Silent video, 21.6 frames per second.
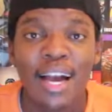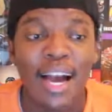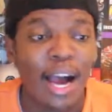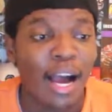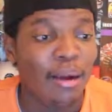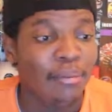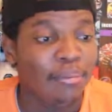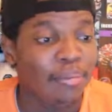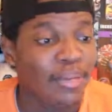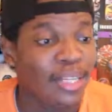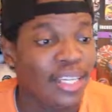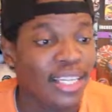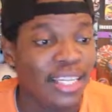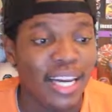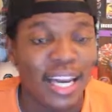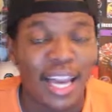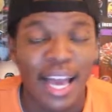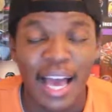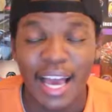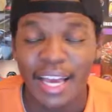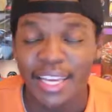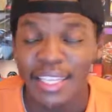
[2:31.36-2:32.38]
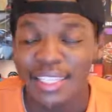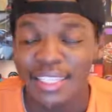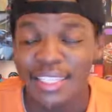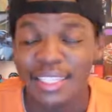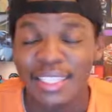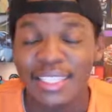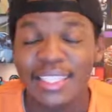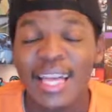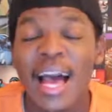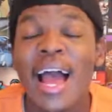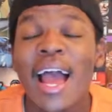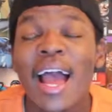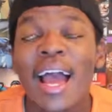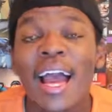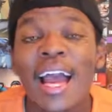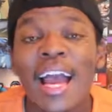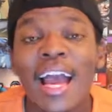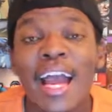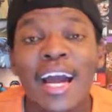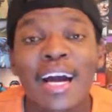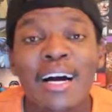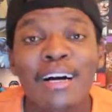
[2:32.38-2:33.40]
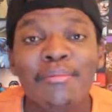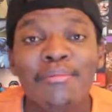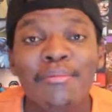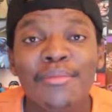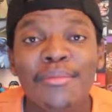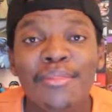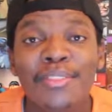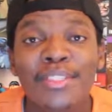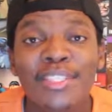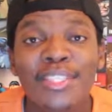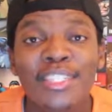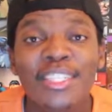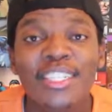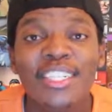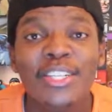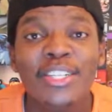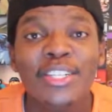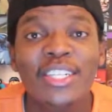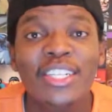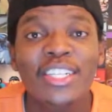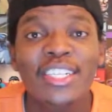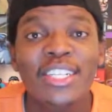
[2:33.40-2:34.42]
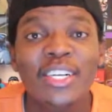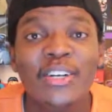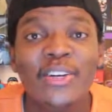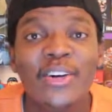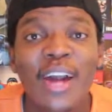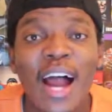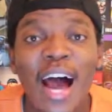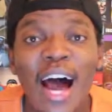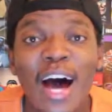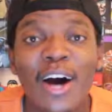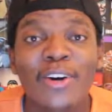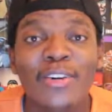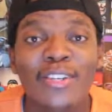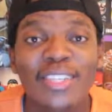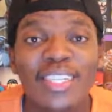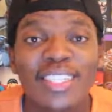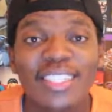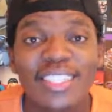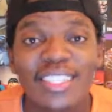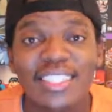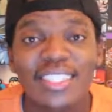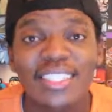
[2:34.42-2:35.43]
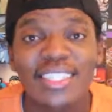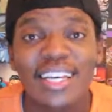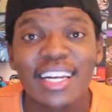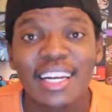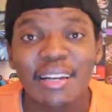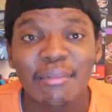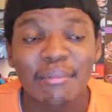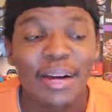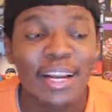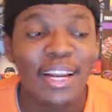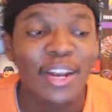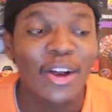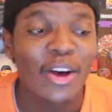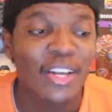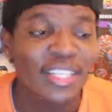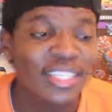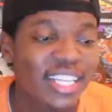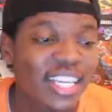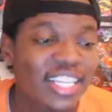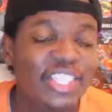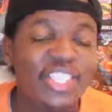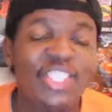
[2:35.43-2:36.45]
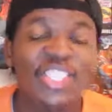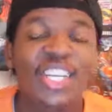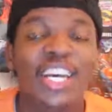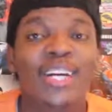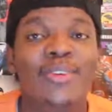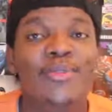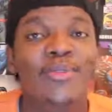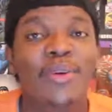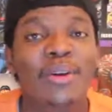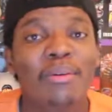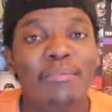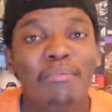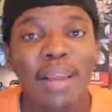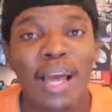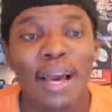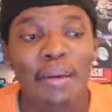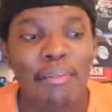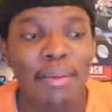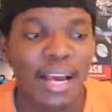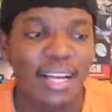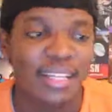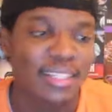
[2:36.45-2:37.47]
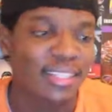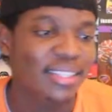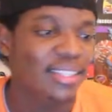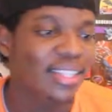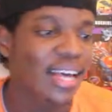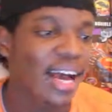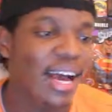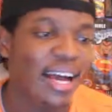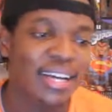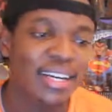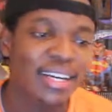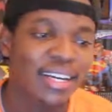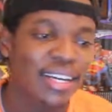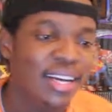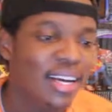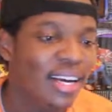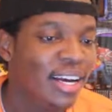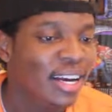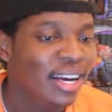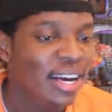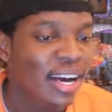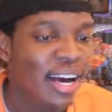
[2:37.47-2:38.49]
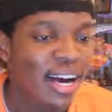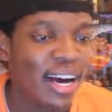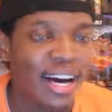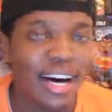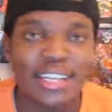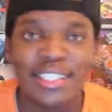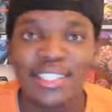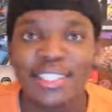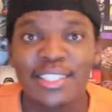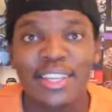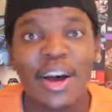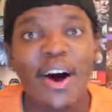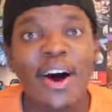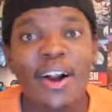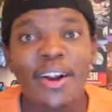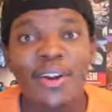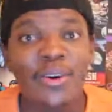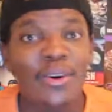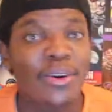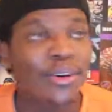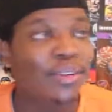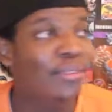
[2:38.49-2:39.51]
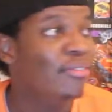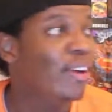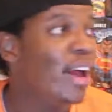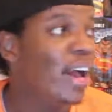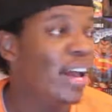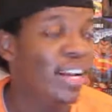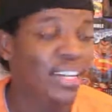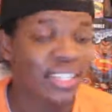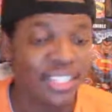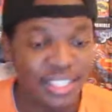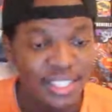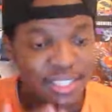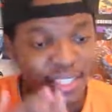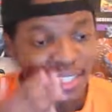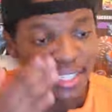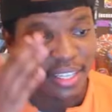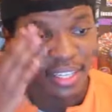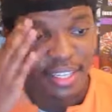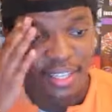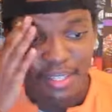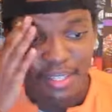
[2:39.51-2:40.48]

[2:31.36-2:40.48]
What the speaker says: I mean, like, damn, the crowd in the cinema lost their shit when Black Panther died. Star-Lord vanished.